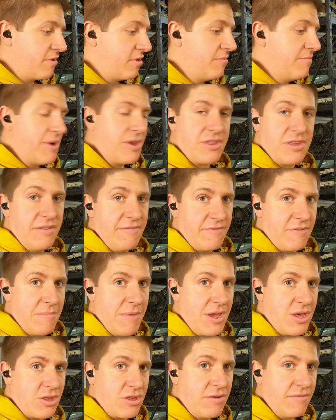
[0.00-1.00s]
too much
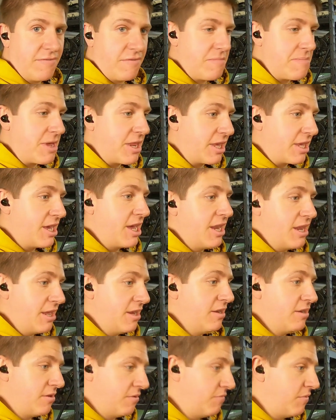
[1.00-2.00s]
information for me to get
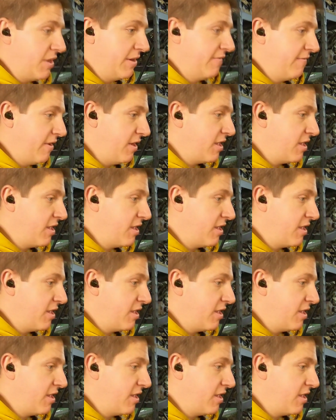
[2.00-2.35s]
into one